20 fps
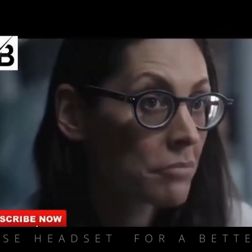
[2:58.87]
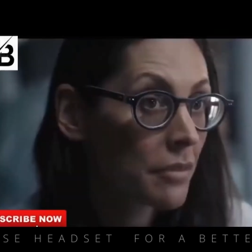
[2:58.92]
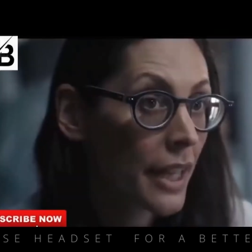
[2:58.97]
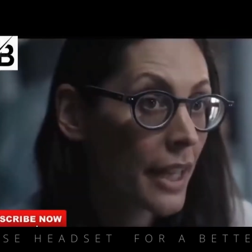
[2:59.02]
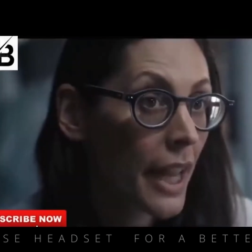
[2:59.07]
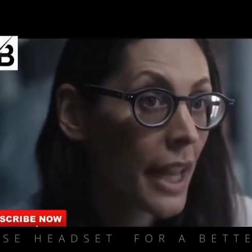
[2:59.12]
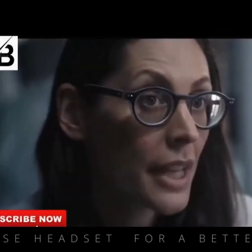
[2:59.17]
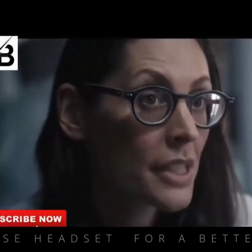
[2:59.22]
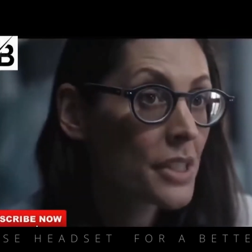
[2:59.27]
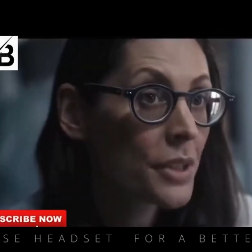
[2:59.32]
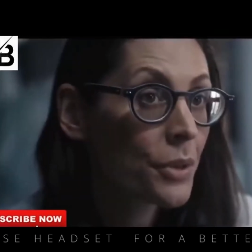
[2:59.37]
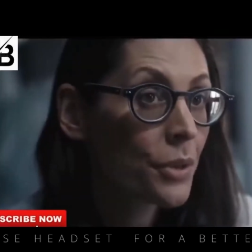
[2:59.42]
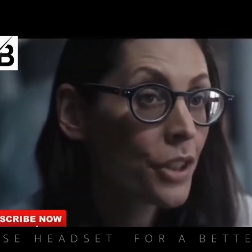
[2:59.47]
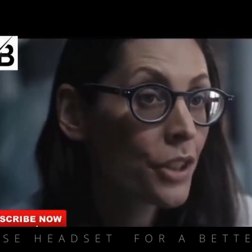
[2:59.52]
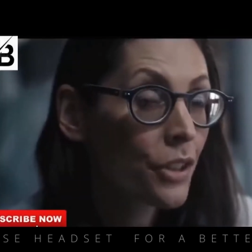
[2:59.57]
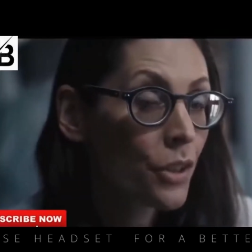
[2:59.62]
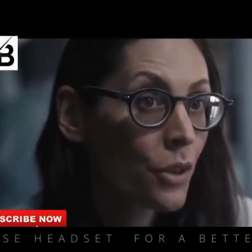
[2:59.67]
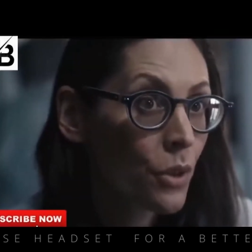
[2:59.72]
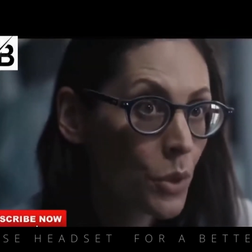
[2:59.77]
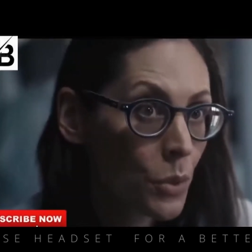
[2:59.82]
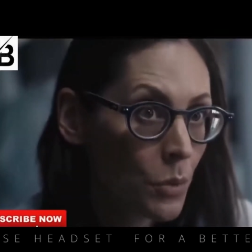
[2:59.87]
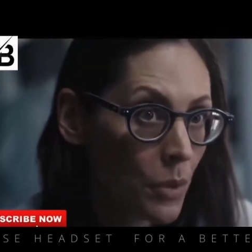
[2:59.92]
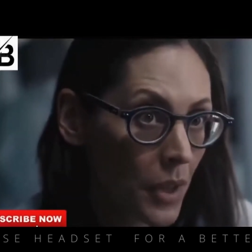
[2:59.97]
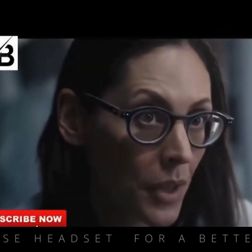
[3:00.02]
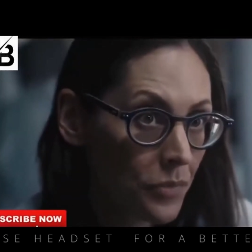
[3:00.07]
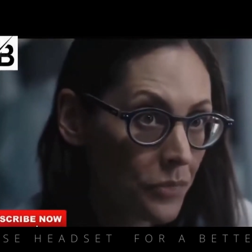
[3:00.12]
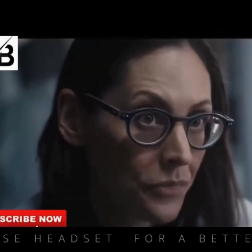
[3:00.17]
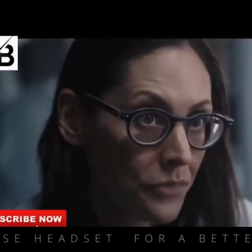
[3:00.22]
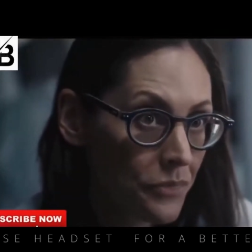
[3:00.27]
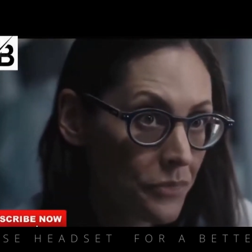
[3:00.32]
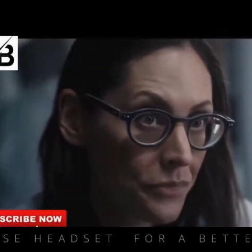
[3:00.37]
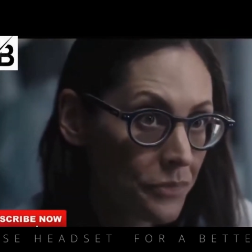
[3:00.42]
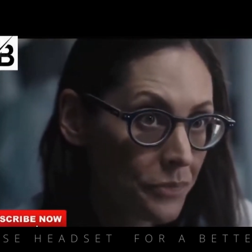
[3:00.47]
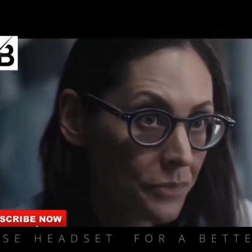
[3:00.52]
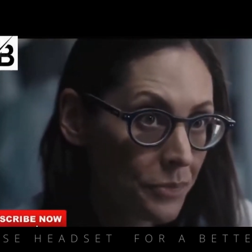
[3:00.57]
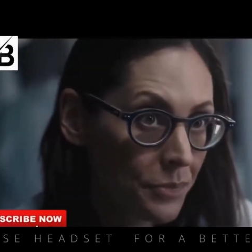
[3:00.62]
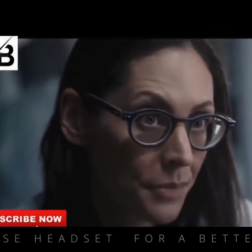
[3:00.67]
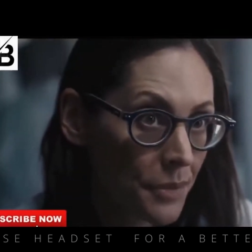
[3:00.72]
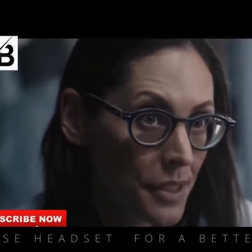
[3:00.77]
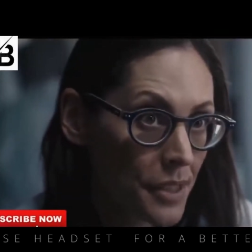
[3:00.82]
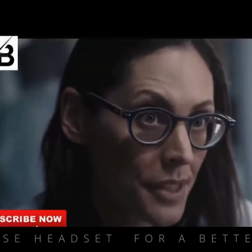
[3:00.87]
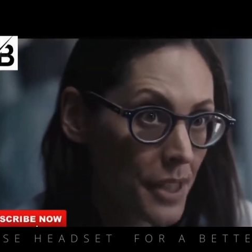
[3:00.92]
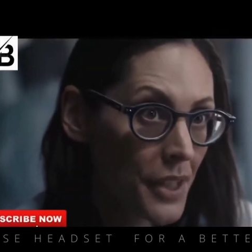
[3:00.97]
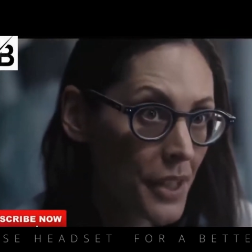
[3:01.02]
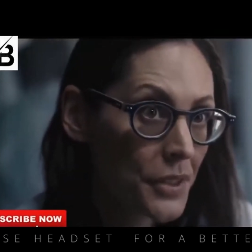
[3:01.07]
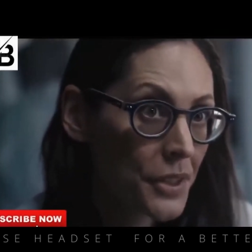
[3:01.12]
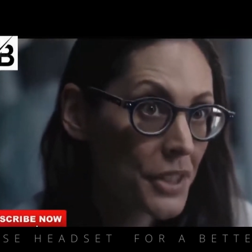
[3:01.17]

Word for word: After hearing her explanation, the doctor